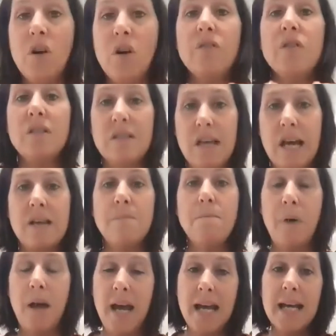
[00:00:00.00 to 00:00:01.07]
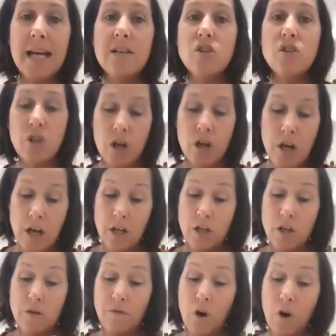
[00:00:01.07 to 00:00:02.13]
it's on the same page,
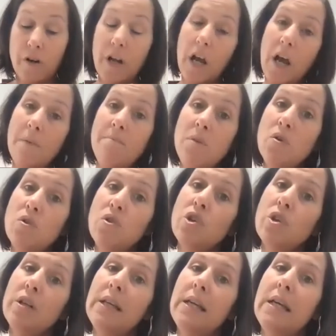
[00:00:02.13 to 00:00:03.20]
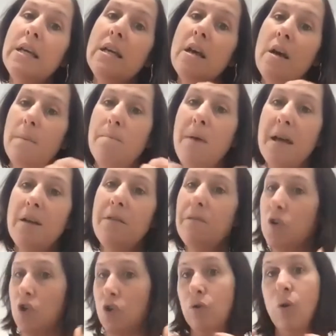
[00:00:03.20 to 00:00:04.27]
you've got a mutually
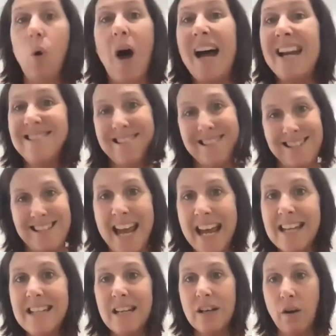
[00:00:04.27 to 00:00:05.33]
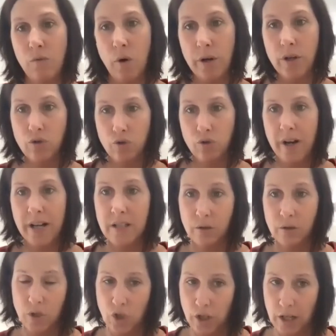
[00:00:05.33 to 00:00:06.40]
beneficial or understanding of what you're trying to
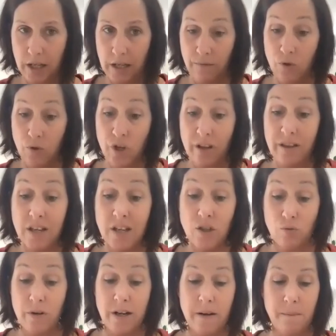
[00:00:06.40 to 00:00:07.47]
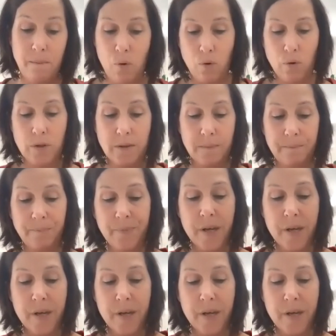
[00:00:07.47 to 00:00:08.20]
achieve, which I think is really important.